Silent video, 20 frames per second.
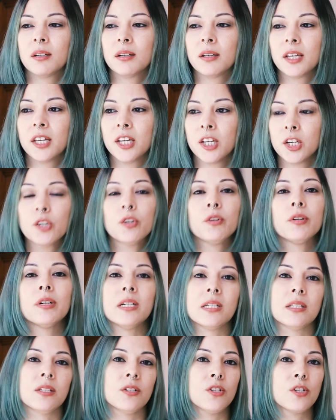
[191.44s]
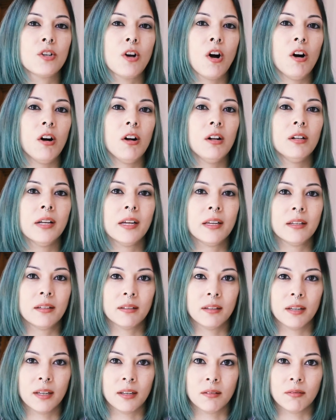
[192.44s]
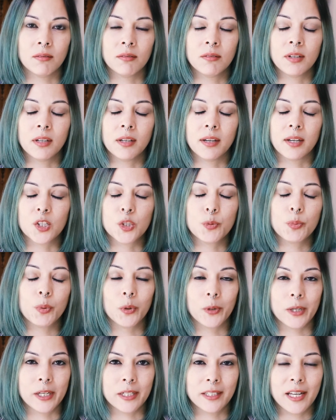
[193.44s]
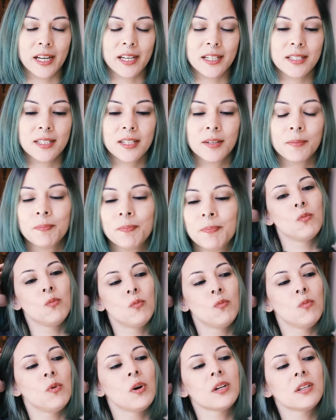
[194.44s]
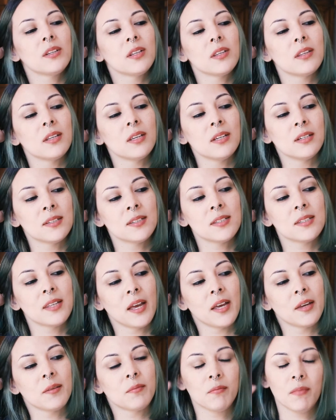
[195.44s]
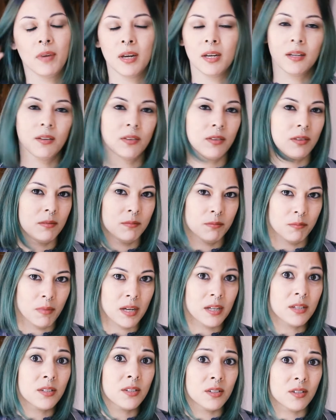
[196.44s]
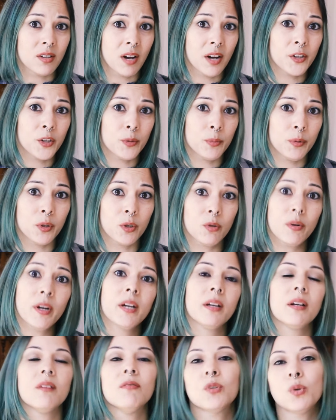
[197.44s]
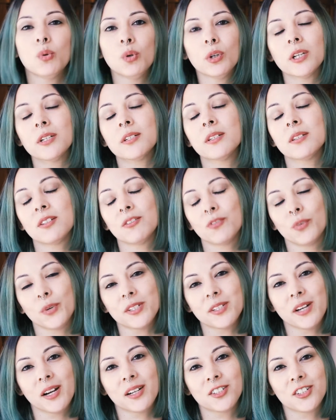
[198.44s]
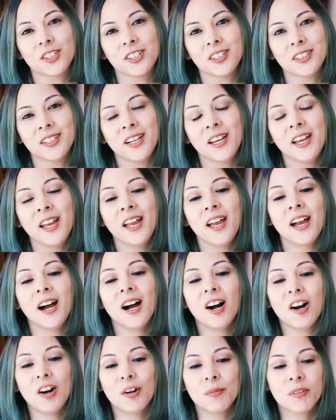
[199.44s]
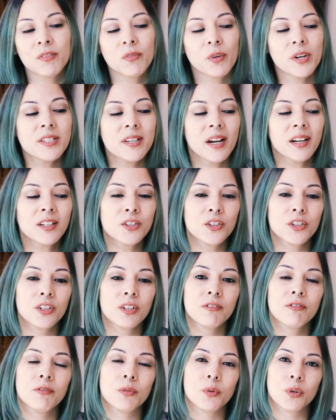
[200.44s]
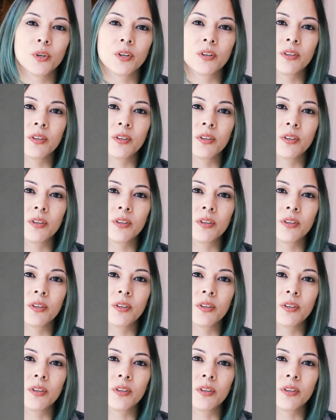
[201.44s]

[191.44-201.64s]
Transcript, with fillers: hearing this call and, and exploring that. One of the things that make makes this audiobook great, of course, is the voice actor. Um, the voice actor for